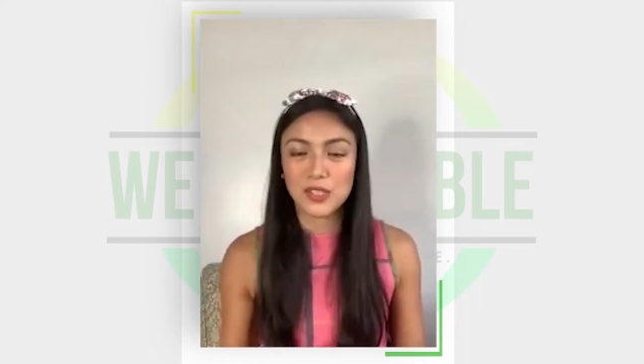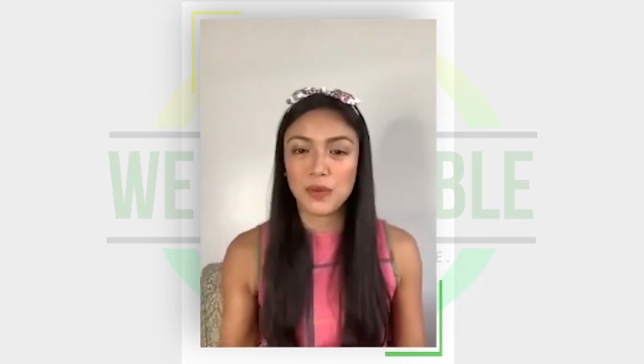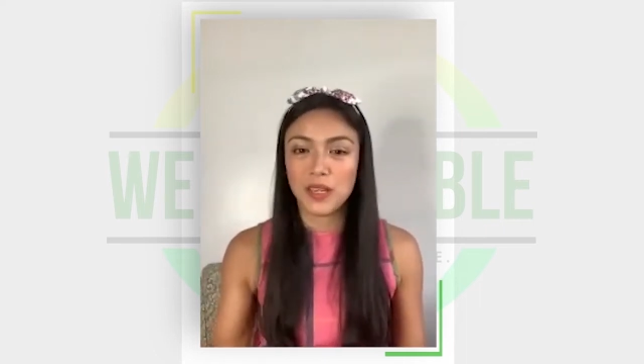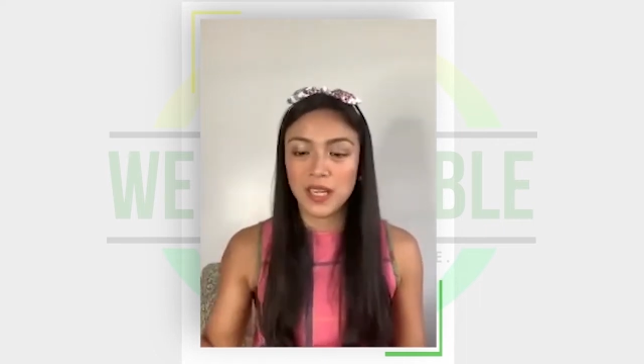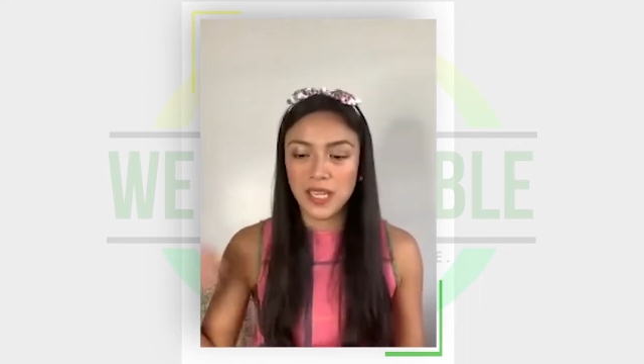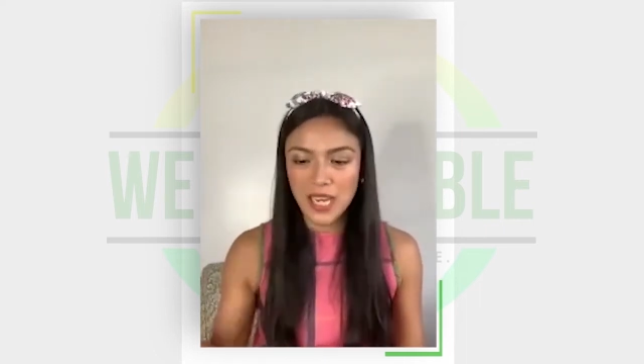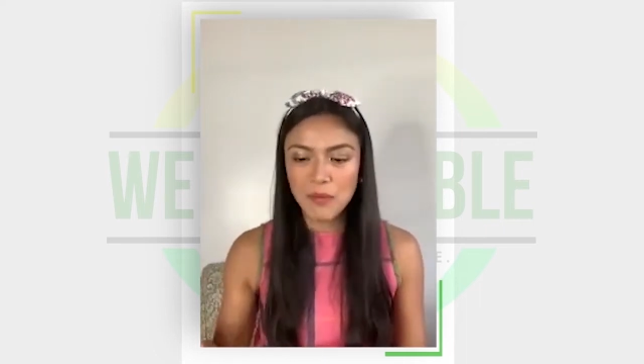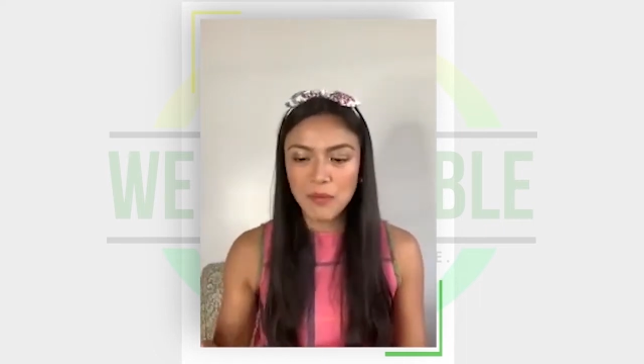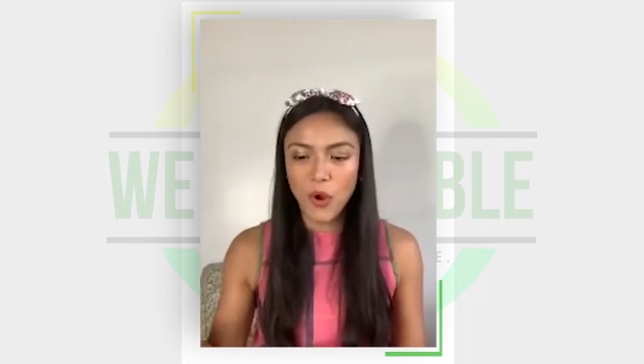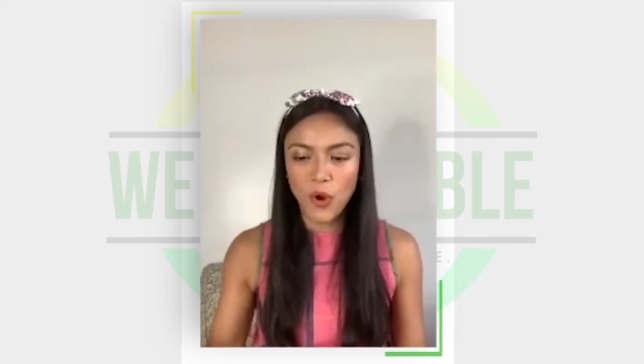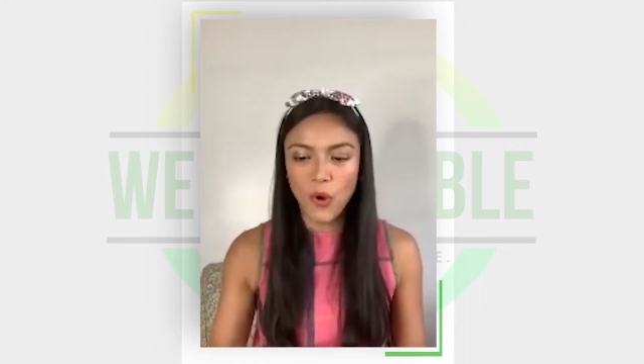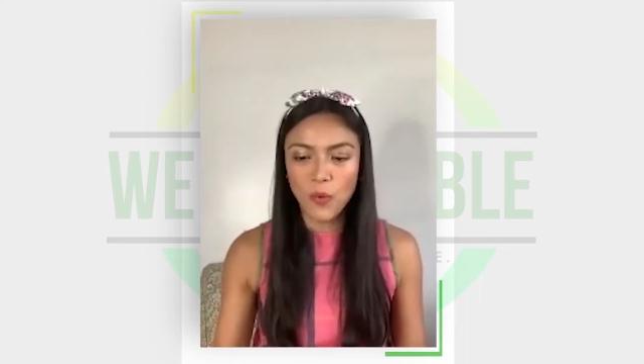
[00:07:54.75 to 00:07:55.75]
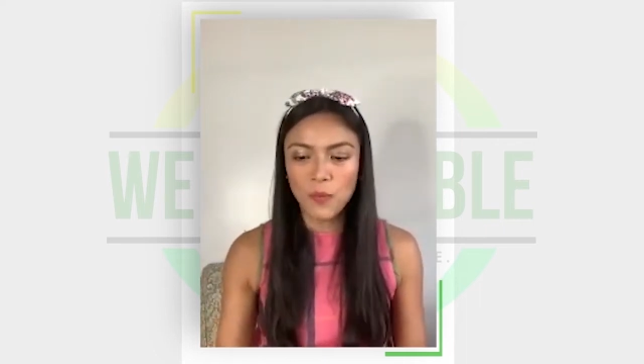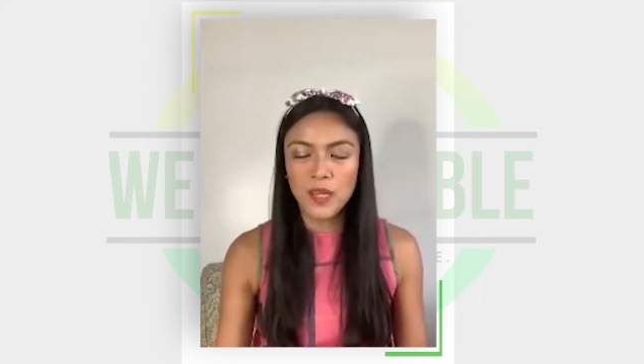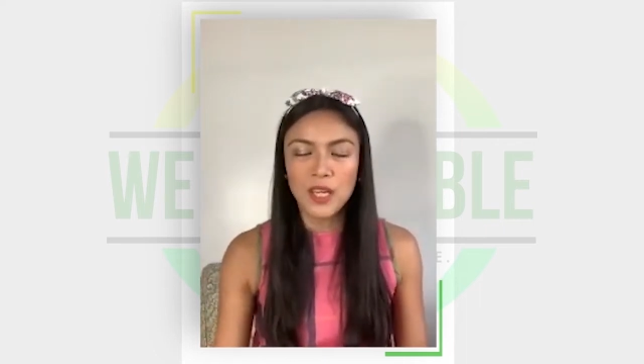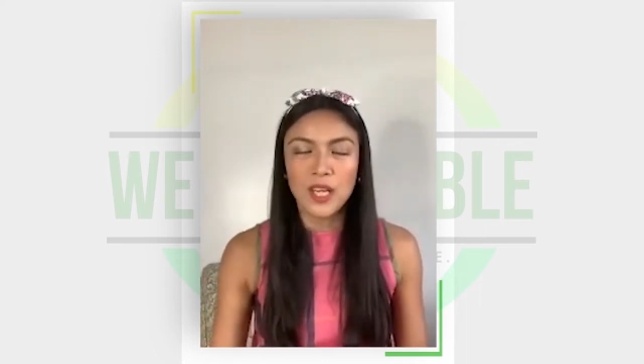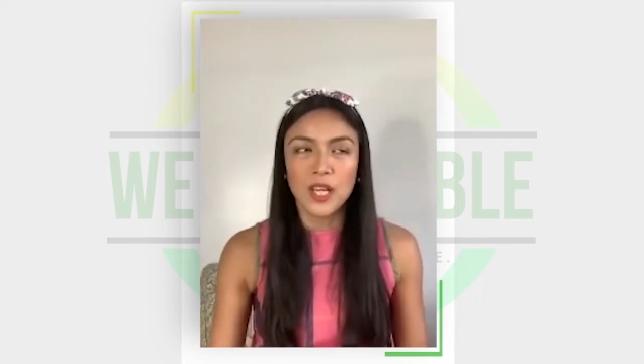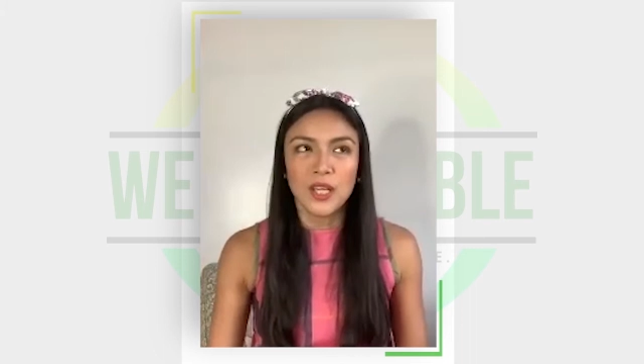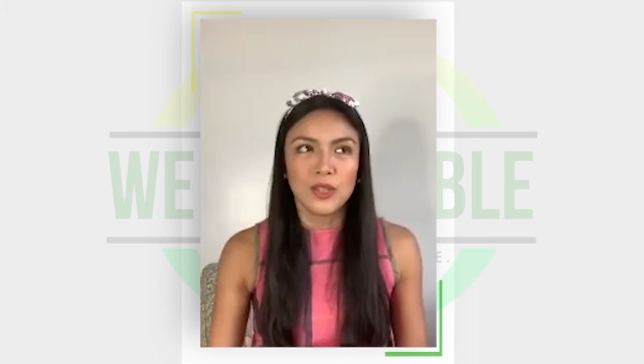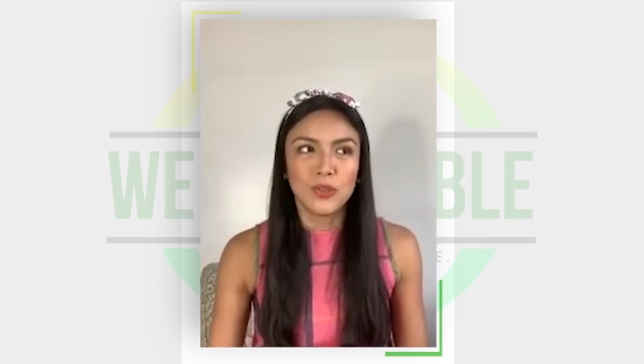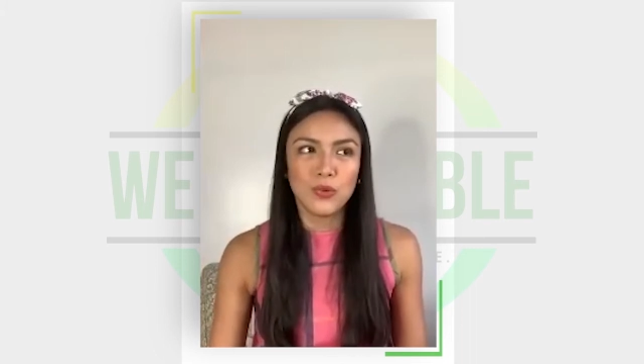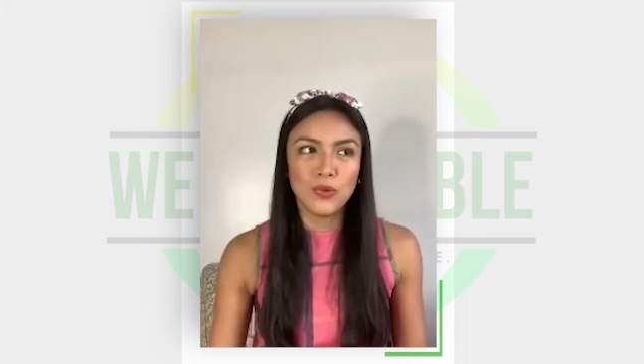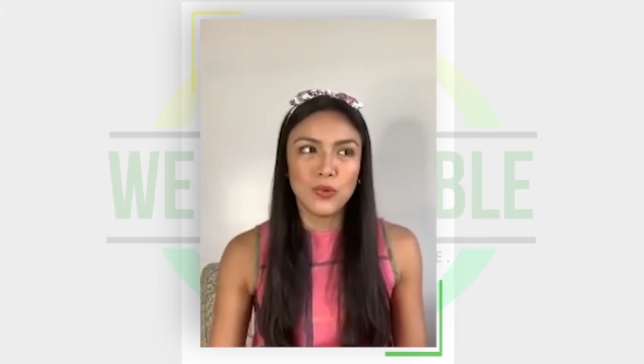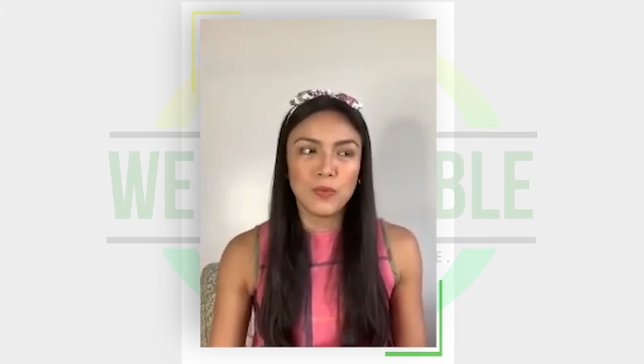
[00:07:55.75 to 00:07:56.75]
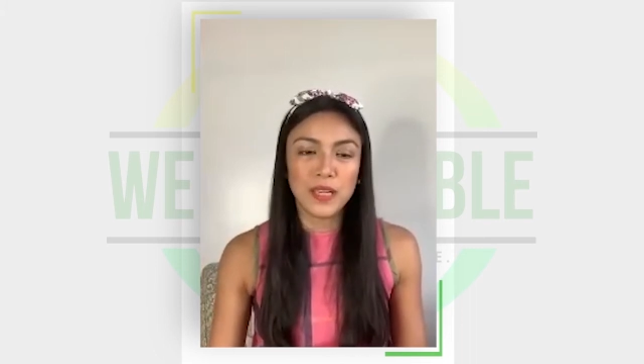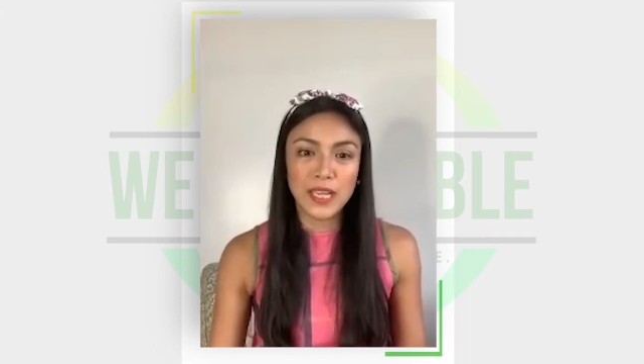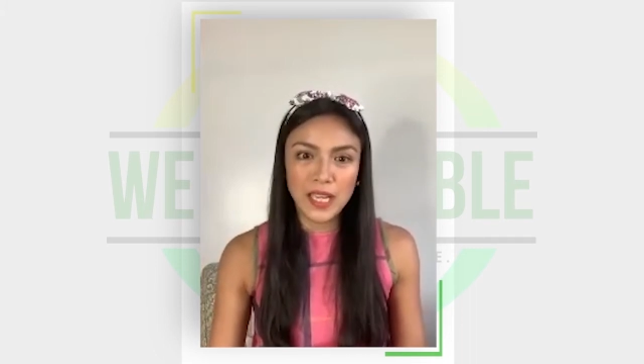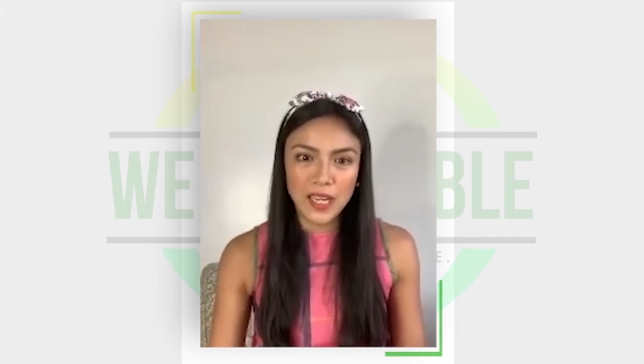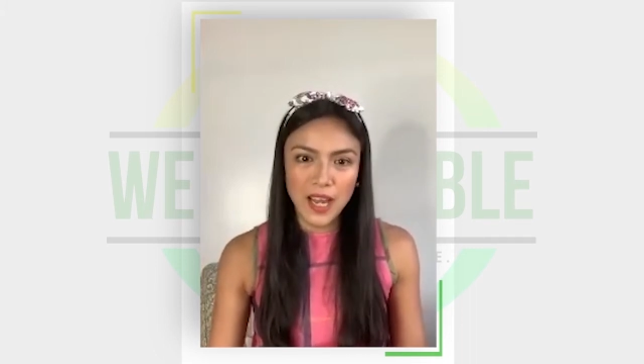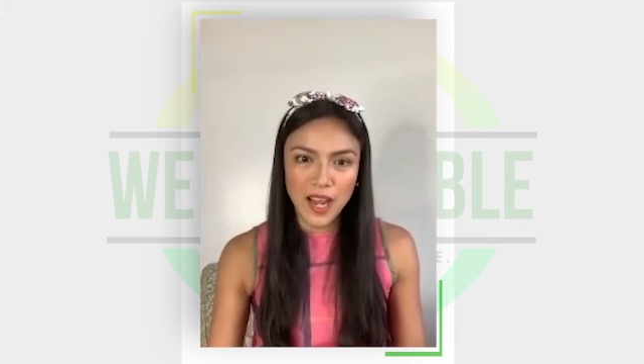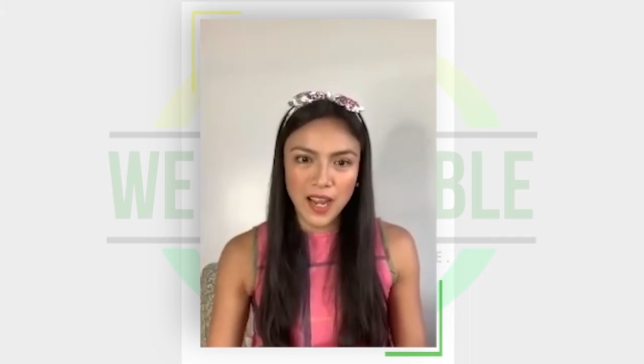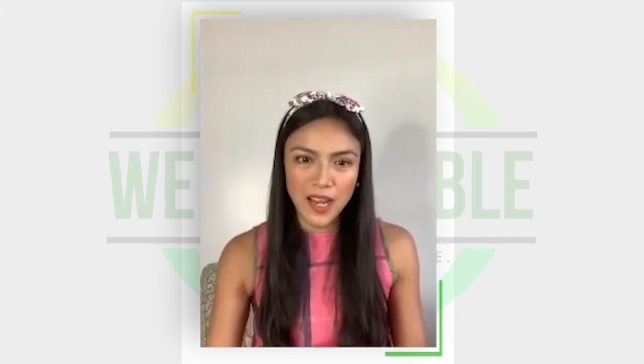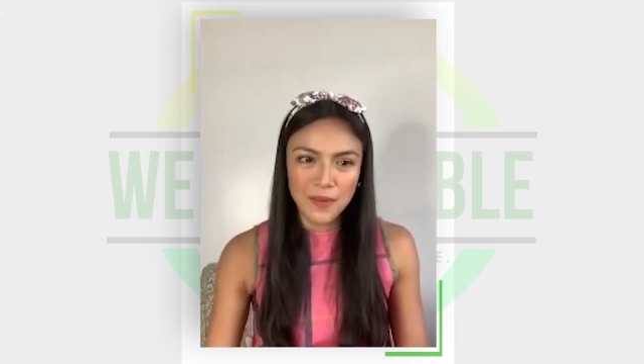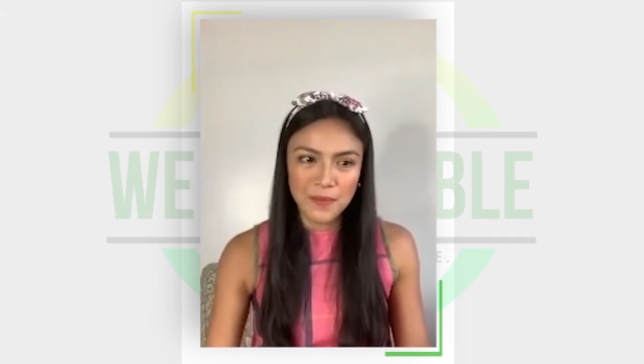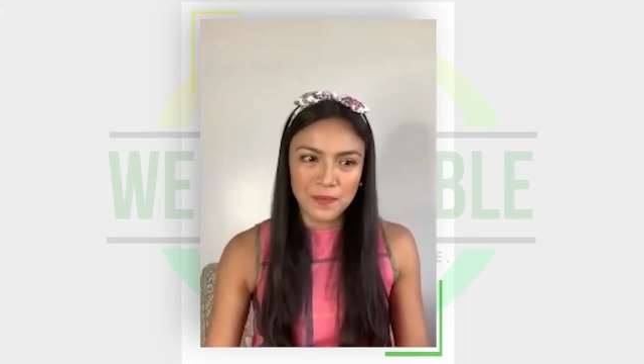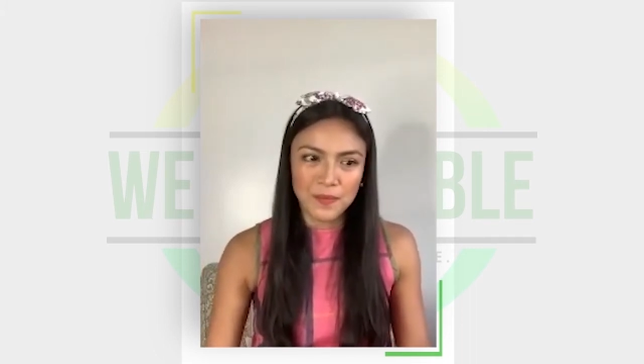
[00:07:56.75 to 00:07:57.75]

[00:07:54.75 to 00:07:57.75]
So when I came home to Manila,